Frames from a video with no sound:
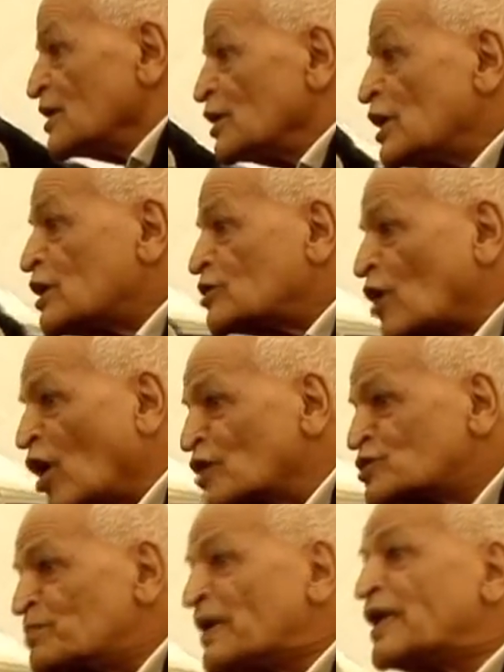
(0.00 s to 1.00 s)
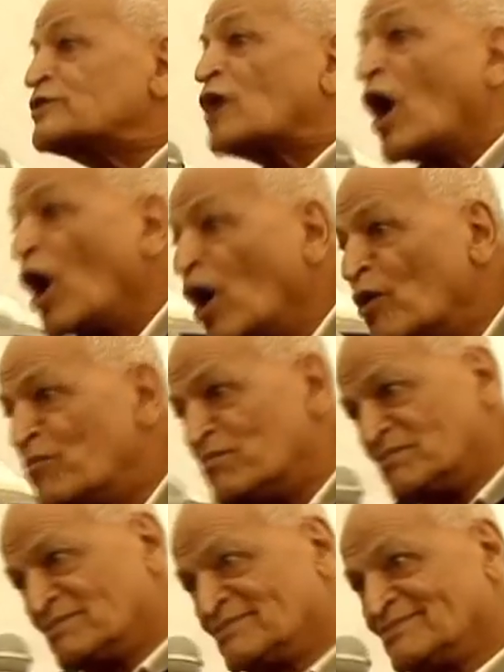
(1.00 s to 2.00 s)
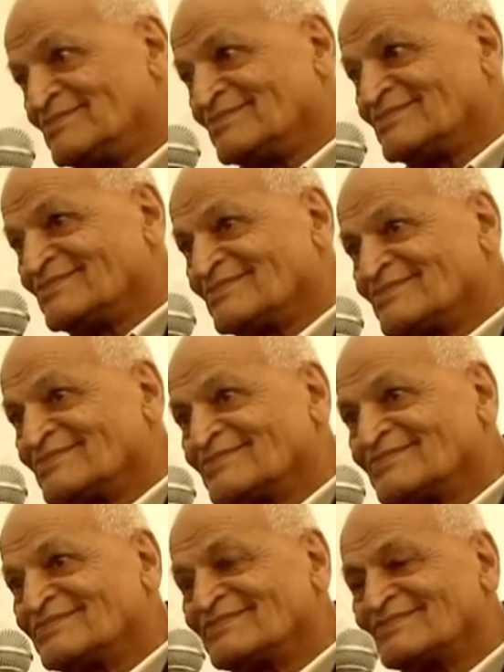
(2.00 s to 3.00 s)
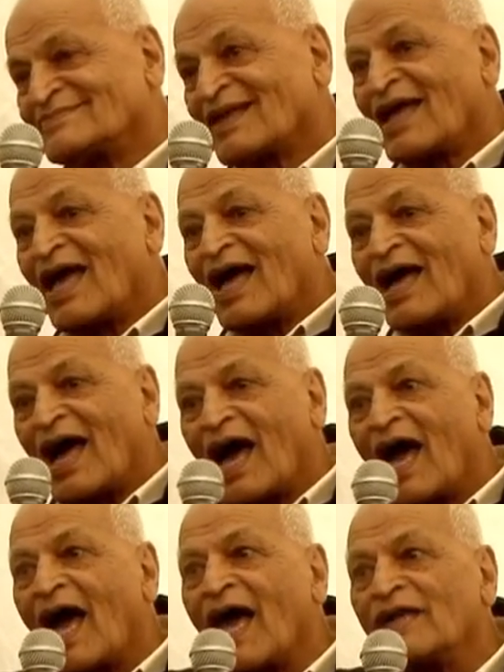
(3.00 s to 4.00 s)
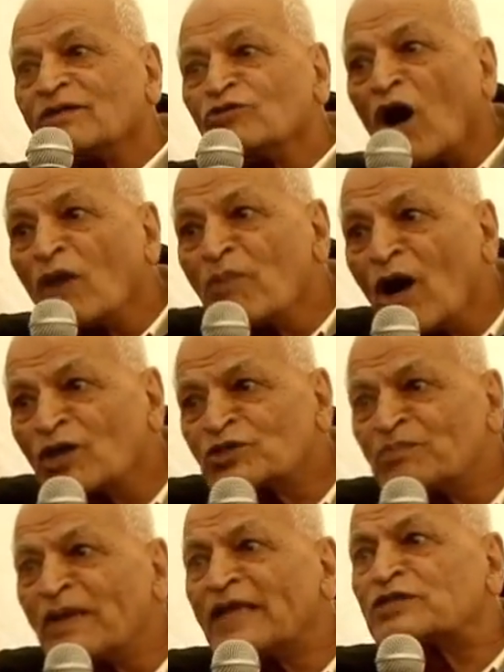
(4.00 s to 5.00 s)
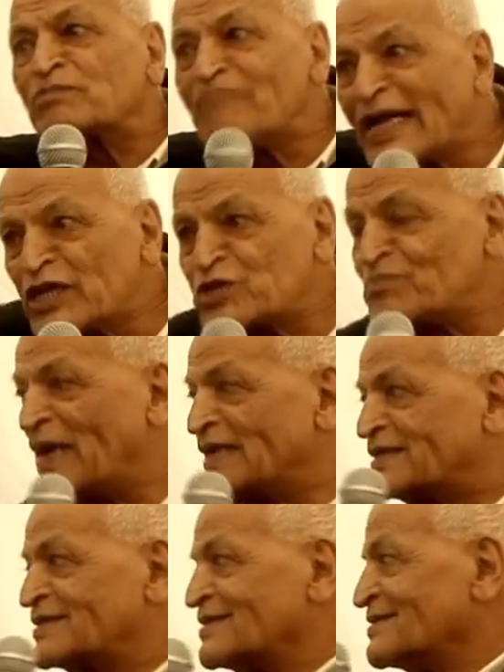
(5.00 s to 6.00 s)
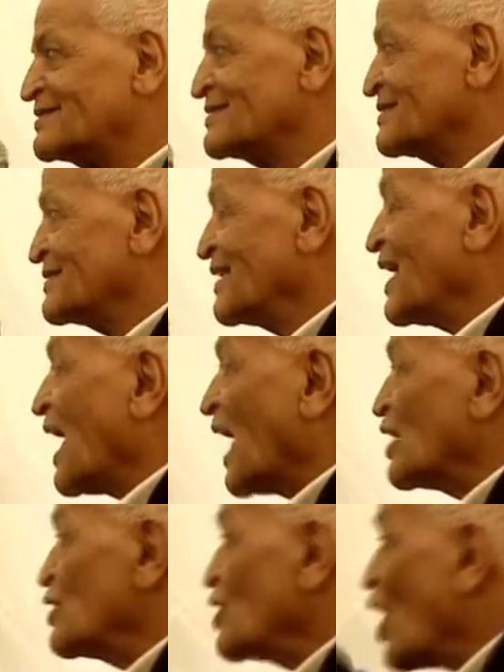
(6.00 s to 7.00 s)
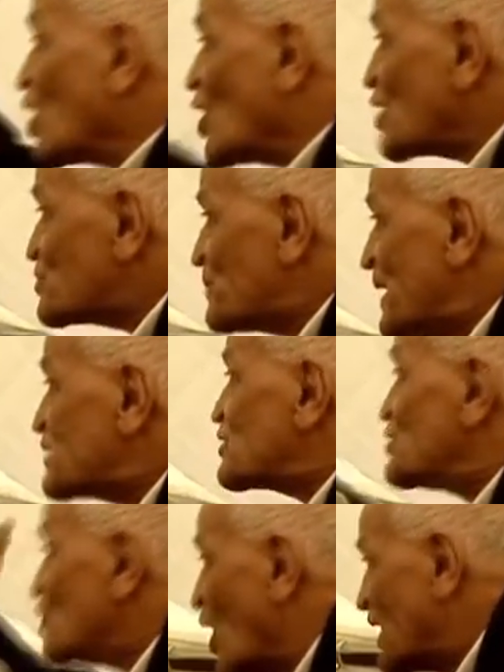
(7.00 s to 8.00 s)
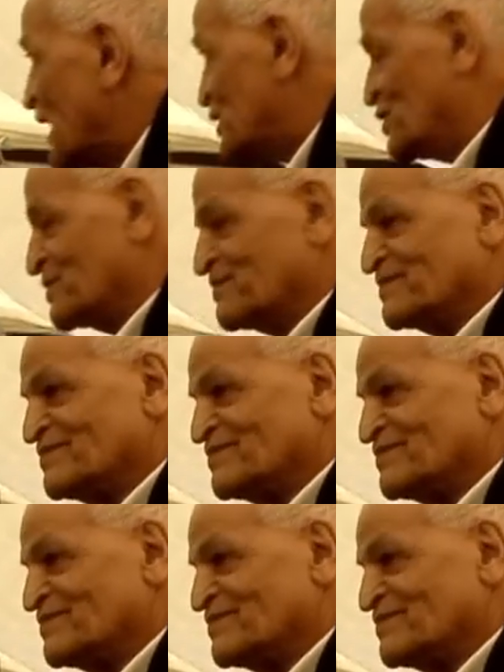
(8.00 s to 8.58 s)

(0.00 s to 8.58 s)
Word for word: Ecos means home. Means home. And nomos means management. And logos means knowledge.